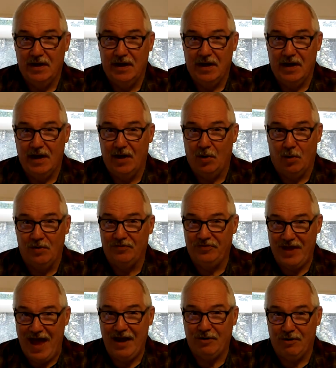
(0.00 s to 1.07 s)
uh, or
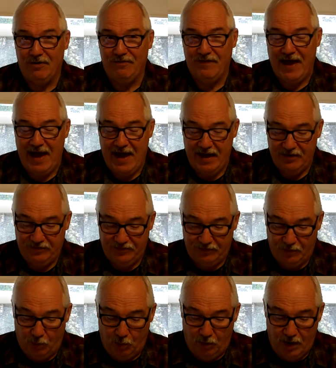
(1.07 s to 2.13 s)
sacrifice
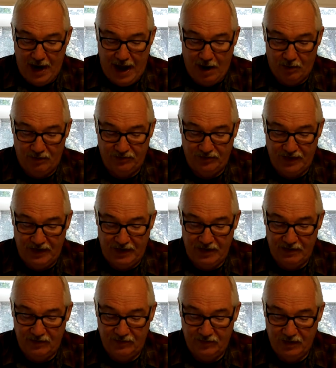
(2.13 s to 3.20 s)
for our
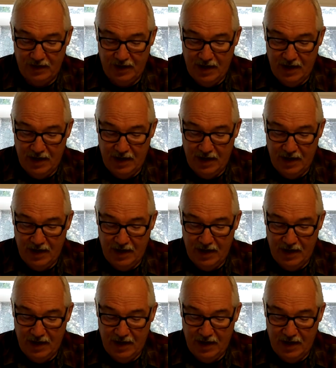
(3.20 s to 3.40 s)
sins